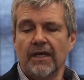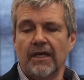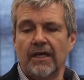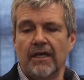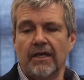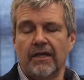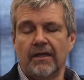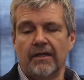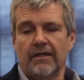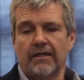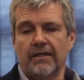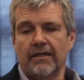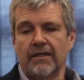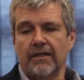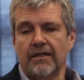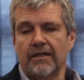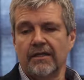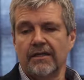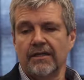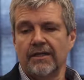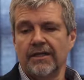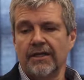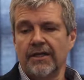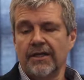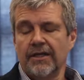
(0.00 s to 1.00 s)
And
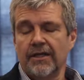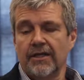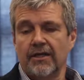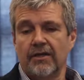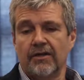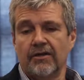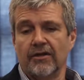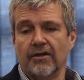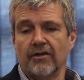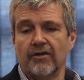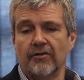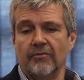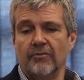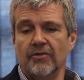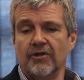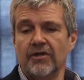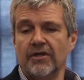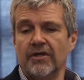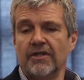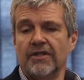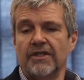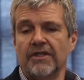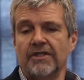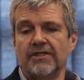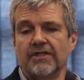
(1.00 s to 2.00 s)
the
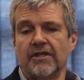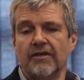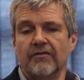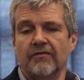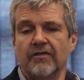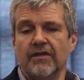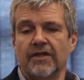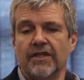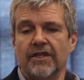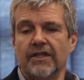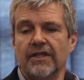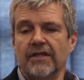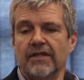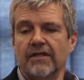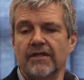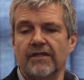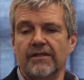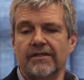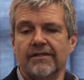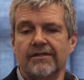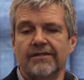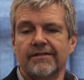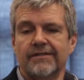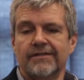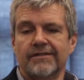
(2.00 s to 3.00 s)
communities over the
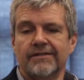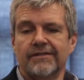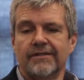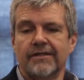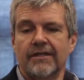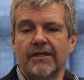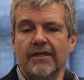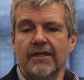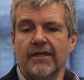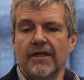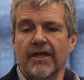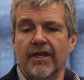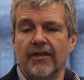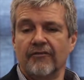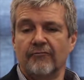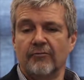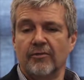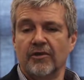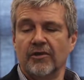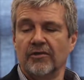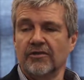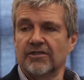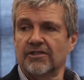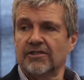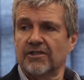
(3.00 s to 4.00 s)
years have
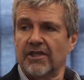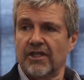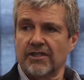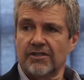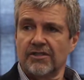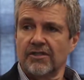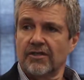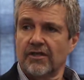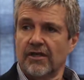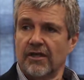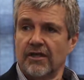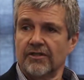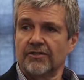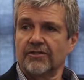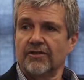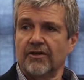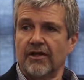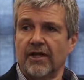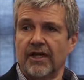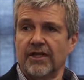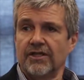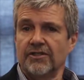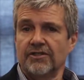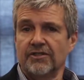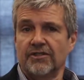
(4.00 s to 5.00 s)
built such a close
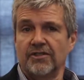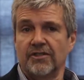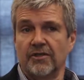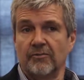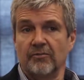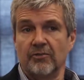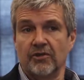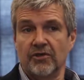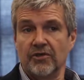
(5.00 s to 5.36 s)
relationship